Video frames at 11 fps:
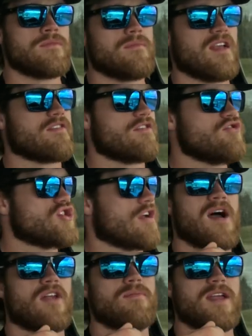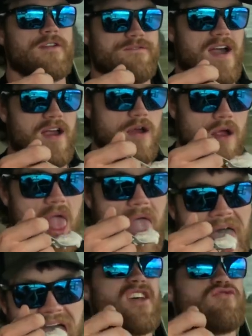Make sushi, I don't know, make a fire.
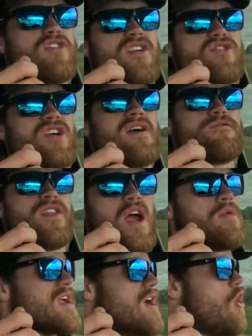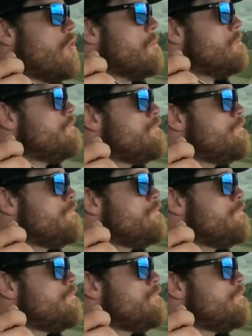I just don't got the time for that. I want to get home.